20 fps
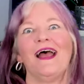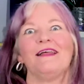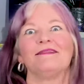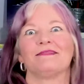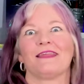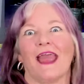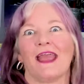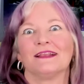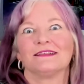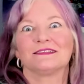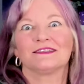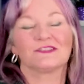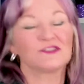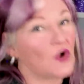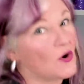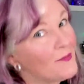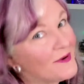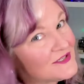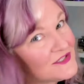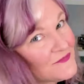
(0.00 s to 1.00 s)
thanks so
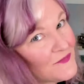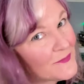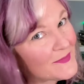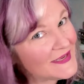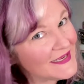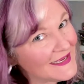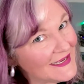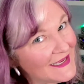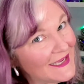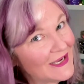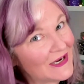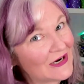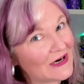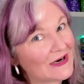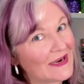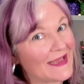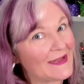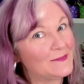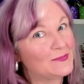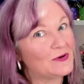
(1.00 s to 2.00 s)
much for being here
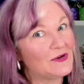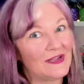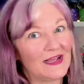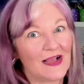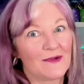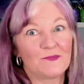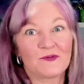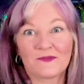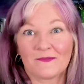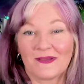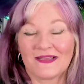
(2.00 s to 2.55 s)
and putting up with my